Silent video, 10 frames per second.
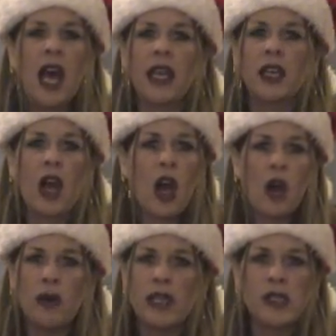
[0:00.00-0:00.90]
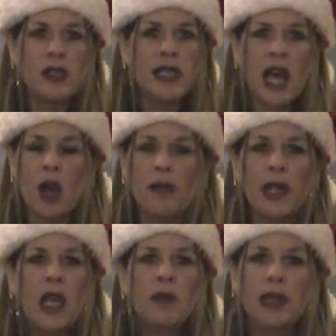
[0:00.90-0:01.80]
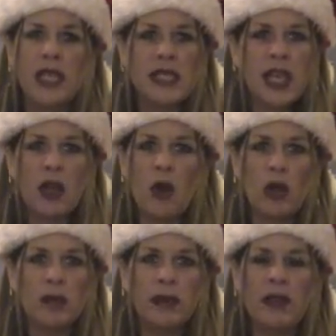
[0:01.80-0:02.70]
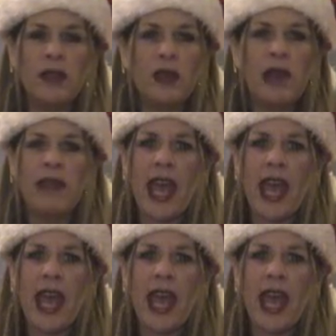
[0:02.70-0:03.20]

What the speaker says: I can always use help. Please get a hold of me if you have